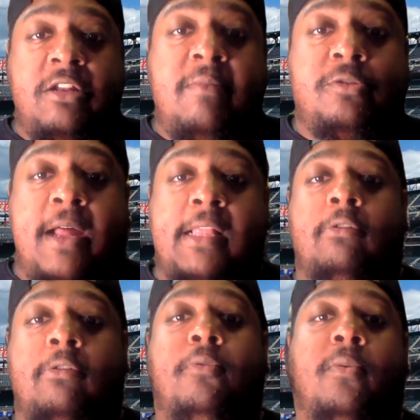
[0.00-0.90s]
Metropolitan
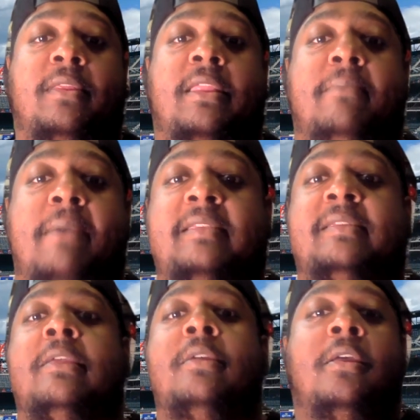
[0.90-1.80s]
Report when the
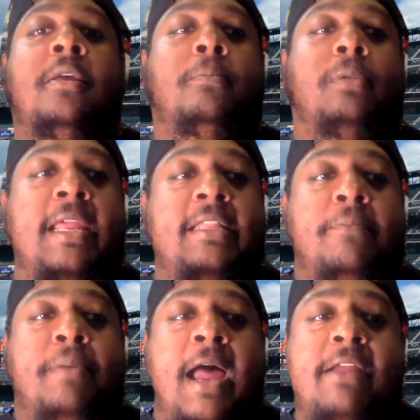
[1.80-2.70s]
Mets played the
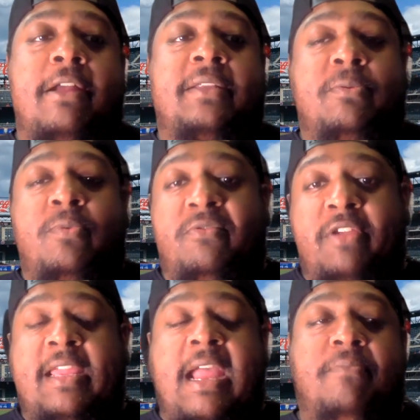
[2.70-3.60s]
Pirates, and we
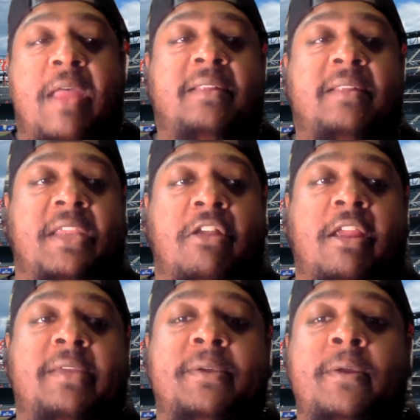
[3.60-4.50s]
recapped that
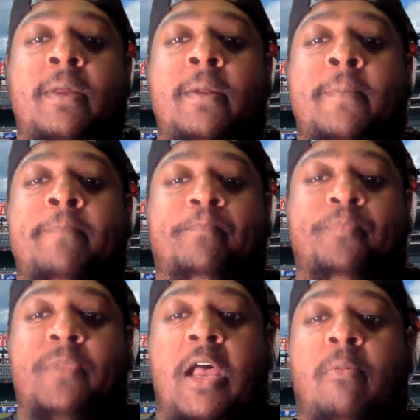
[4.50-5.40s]
series
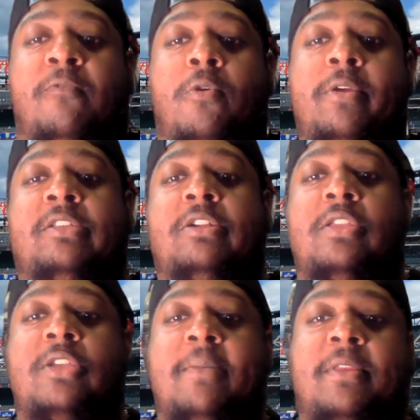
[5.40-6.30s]
before we started
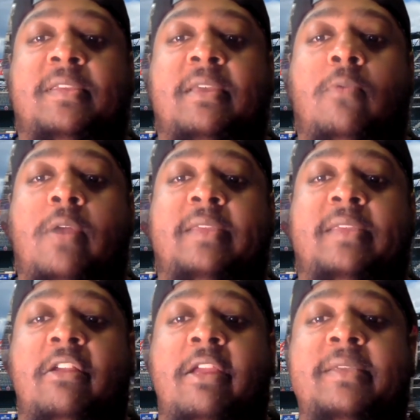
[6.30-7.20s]
talking about the Subway
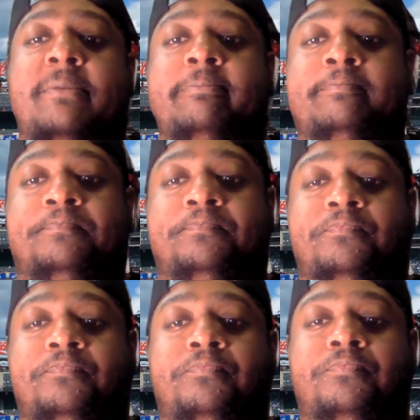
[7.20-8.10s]
Series.
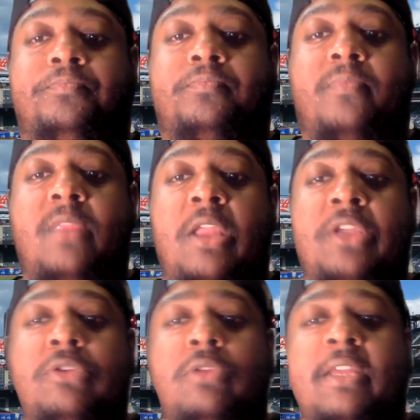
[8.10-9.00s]

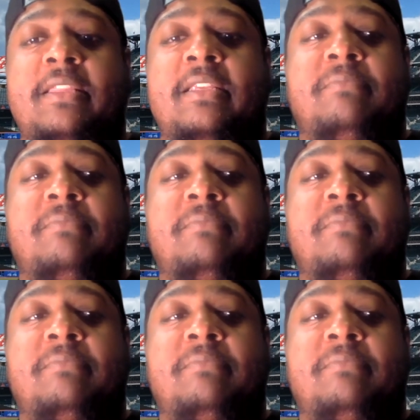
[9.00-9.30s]
You look at this